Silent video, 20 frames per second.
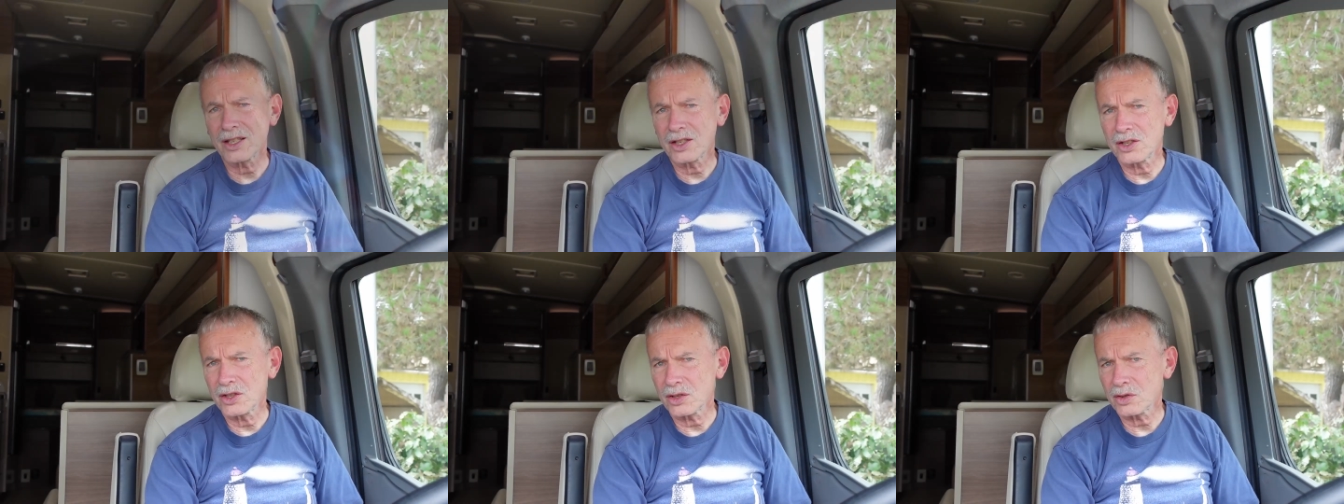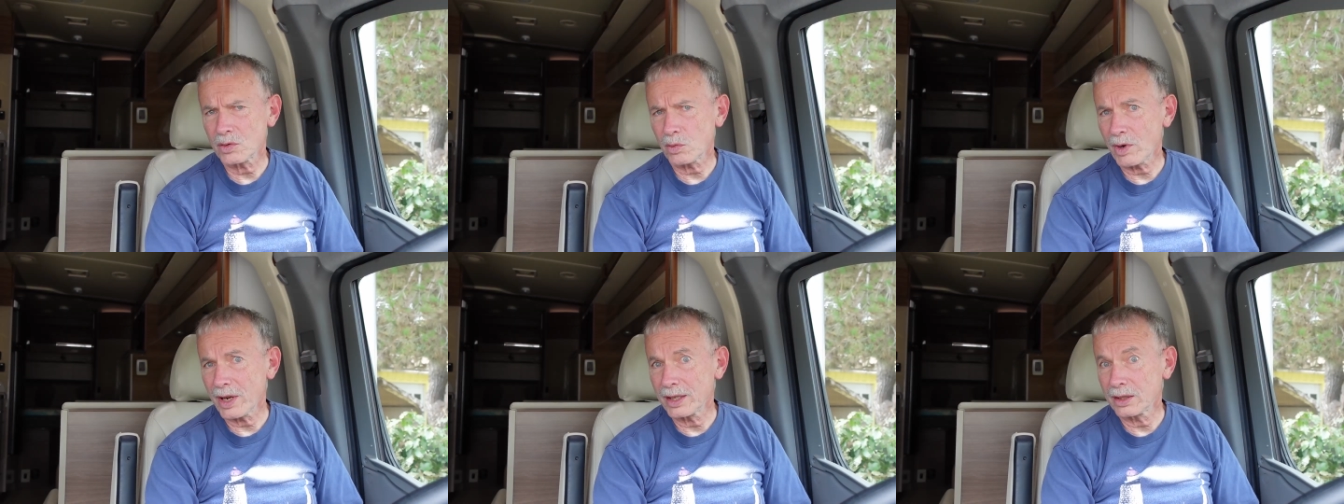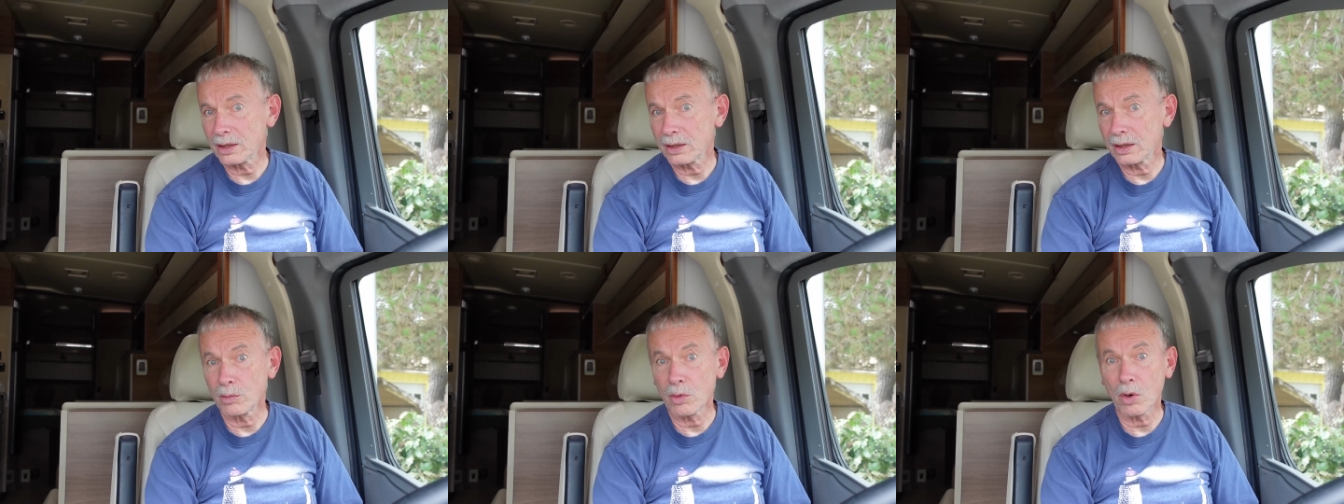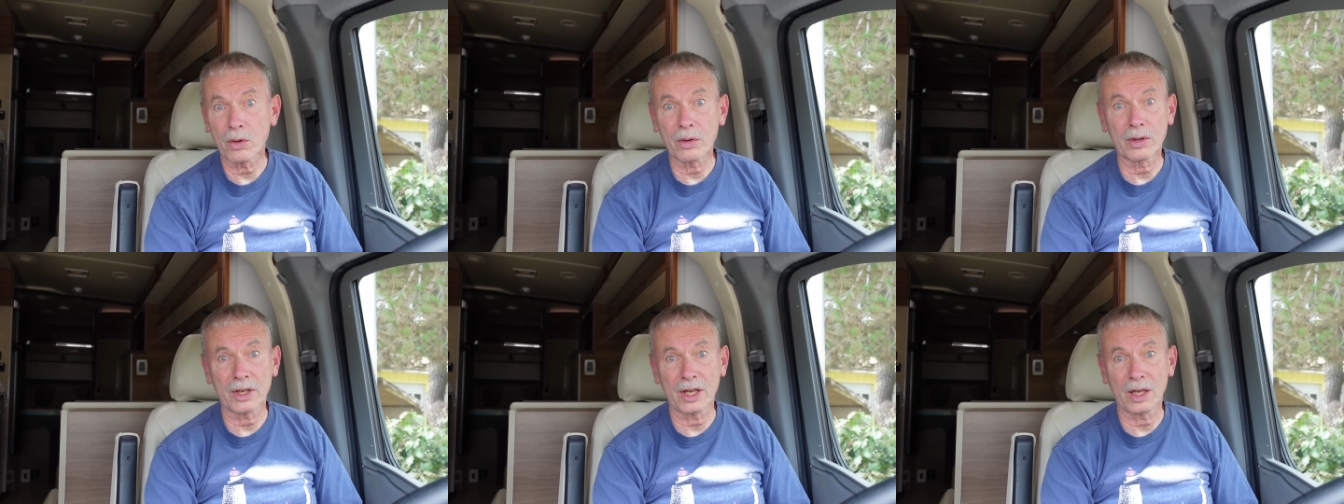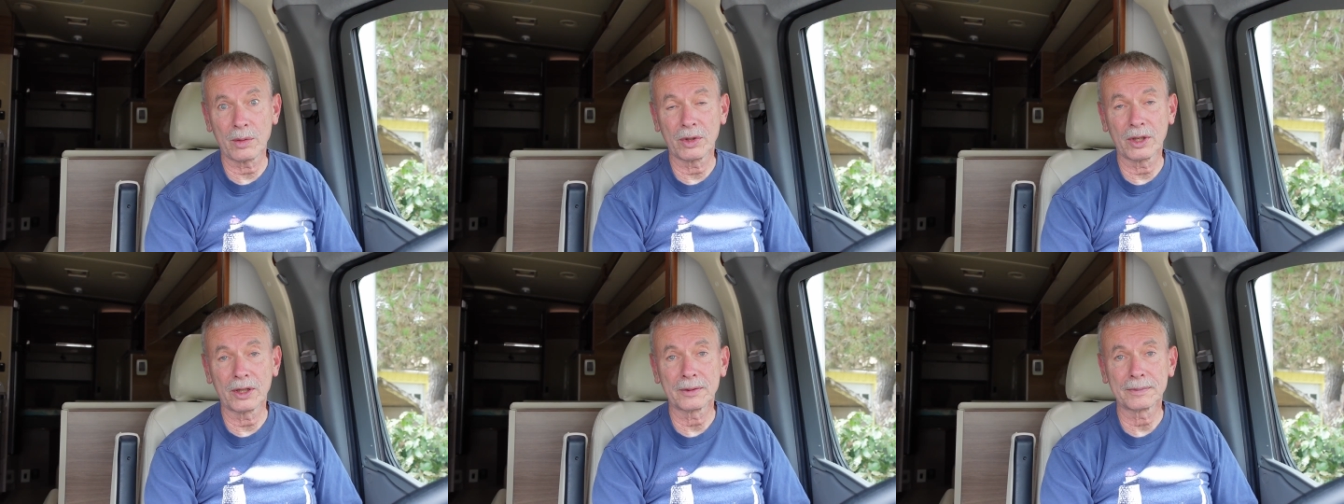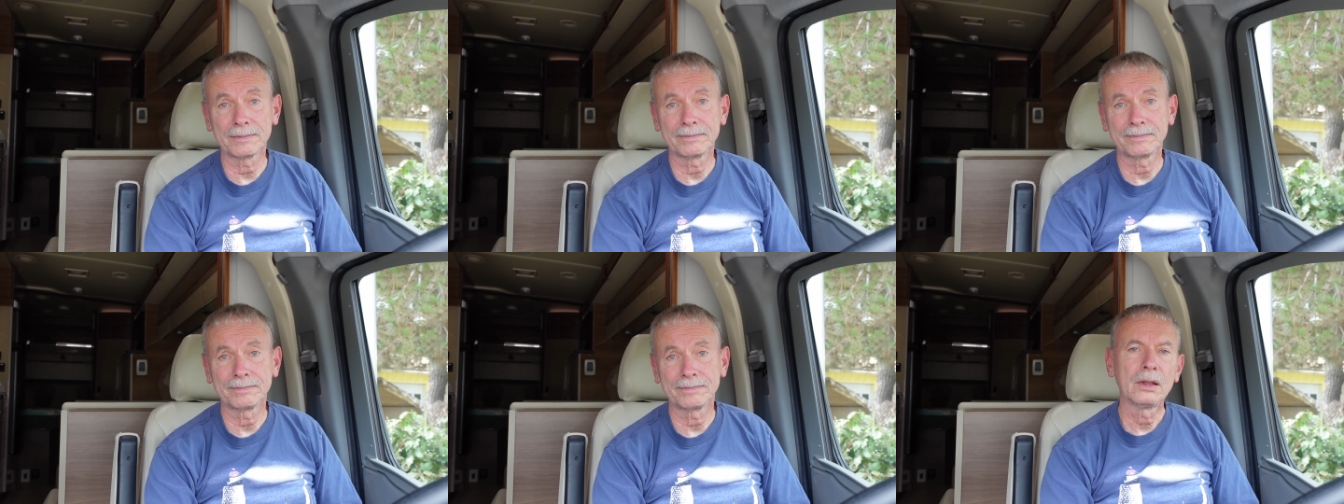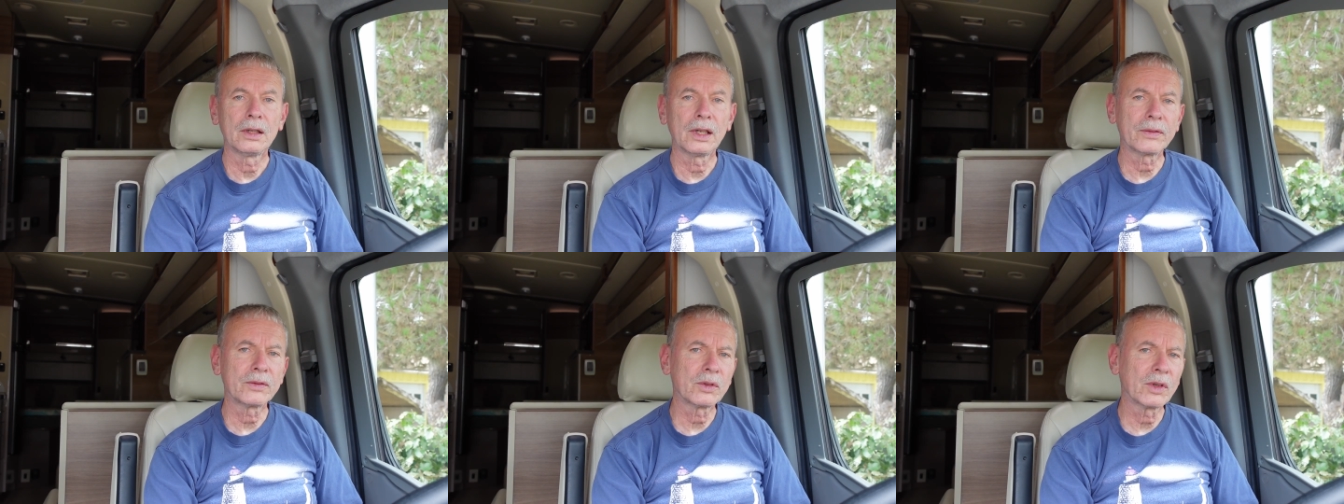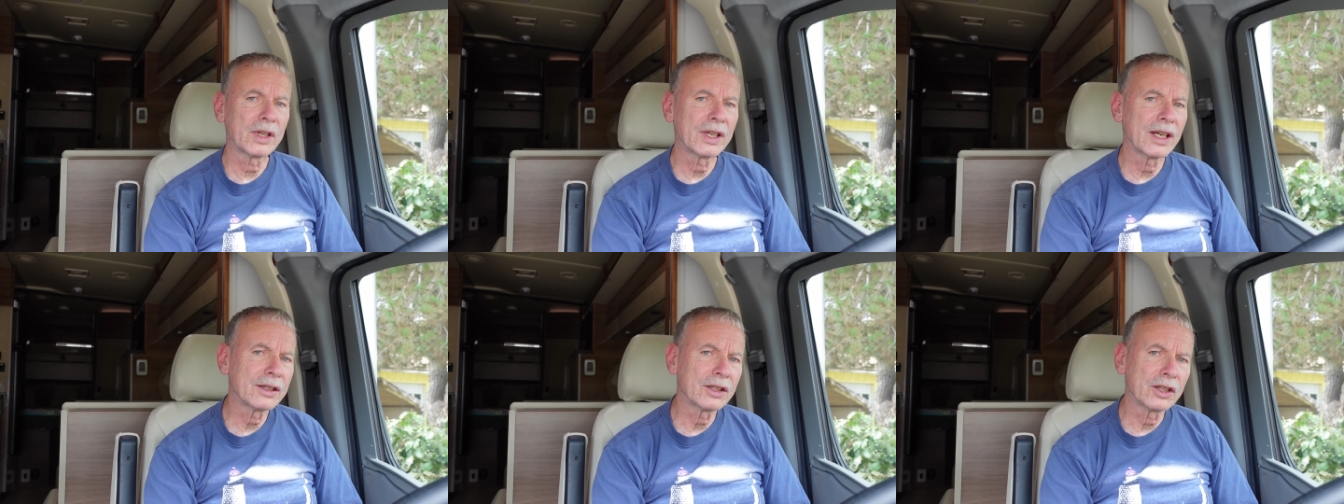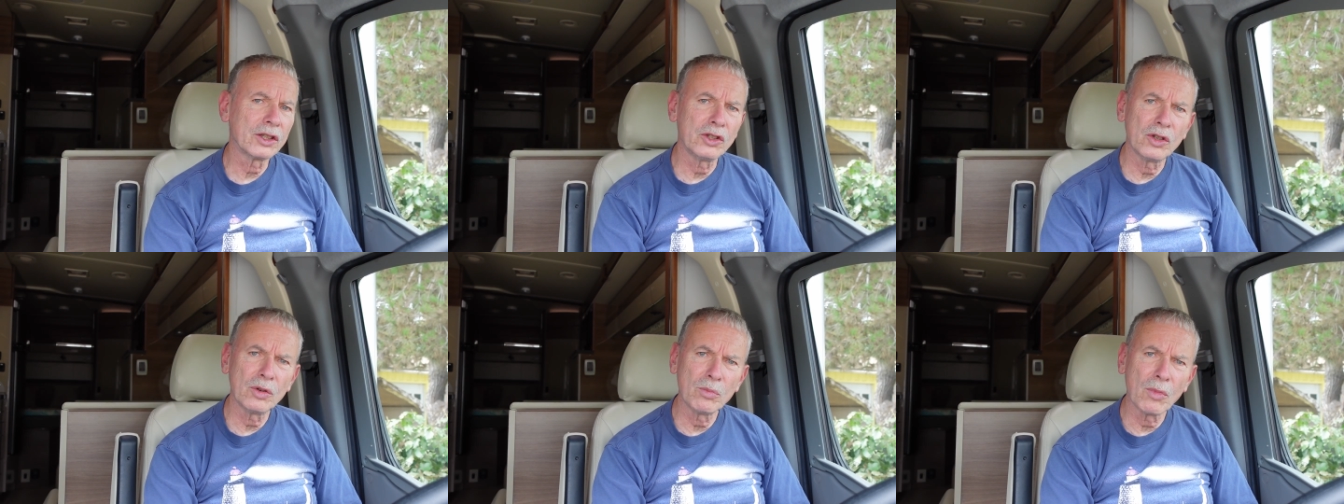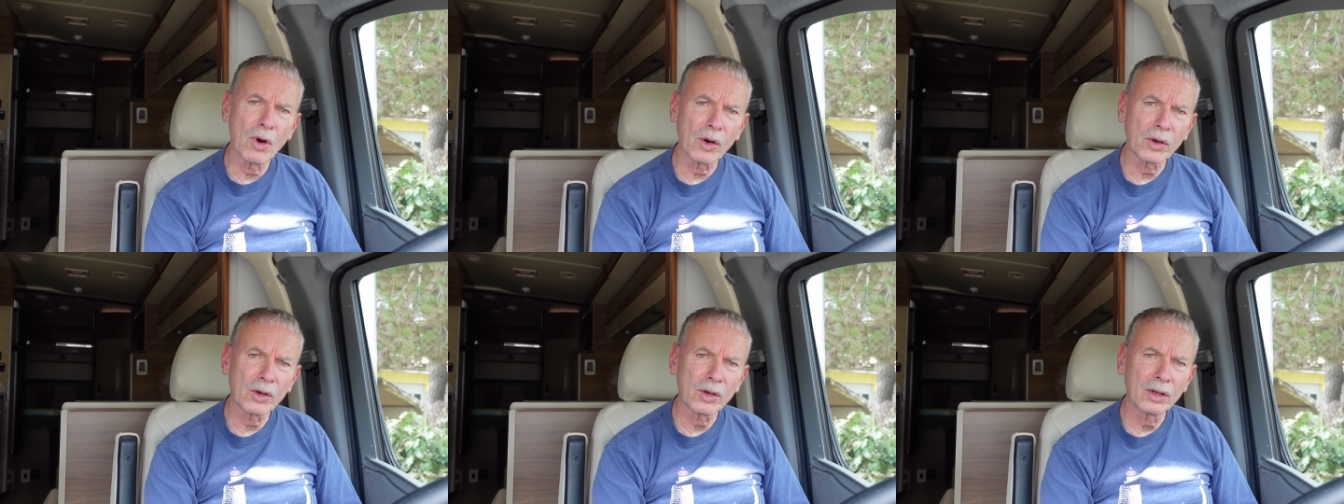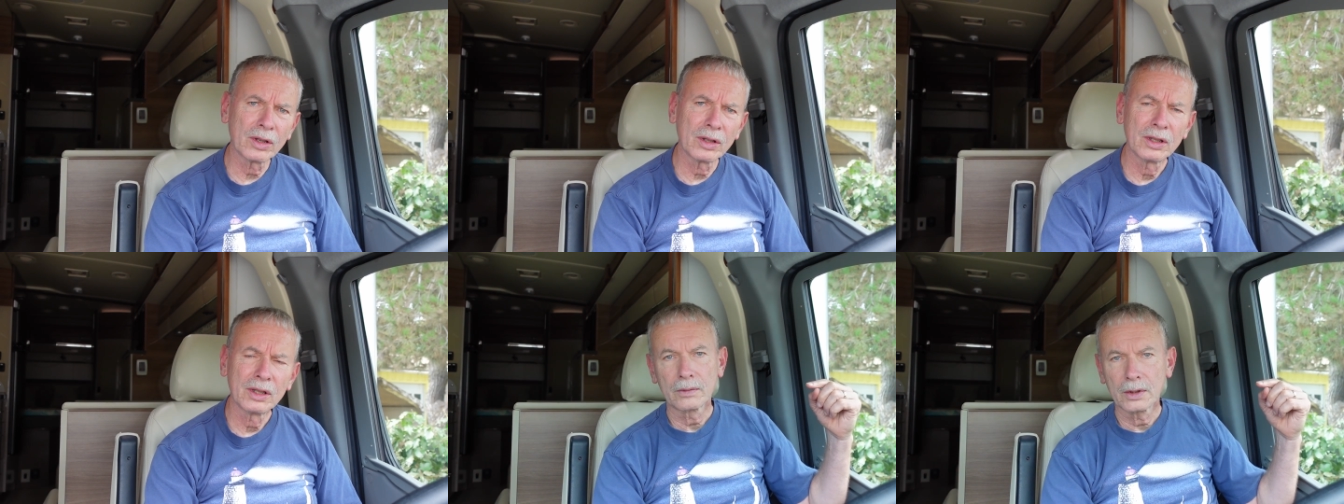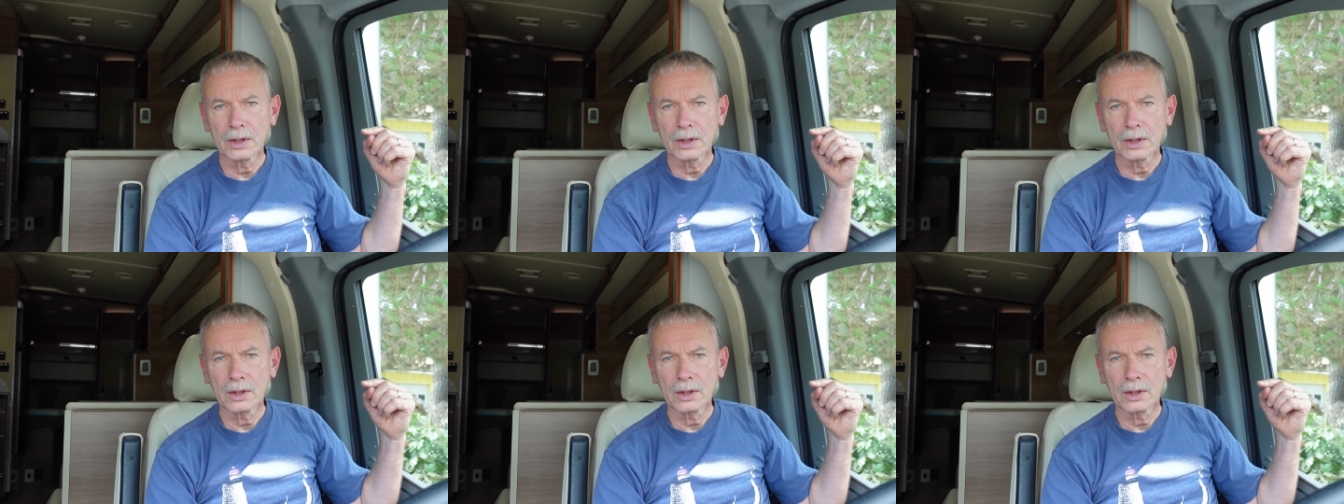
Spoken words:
to just wait till the motor came in. After I got the new motor,